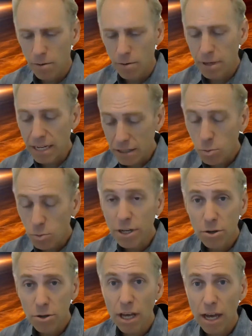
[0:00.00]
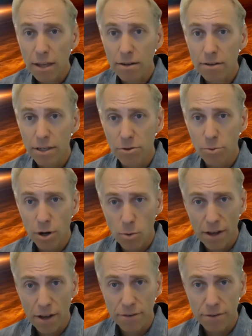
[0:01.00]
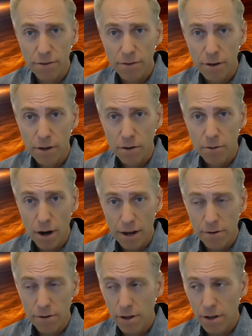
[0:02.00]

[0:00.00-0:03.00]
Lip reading: because we do get these requests, right?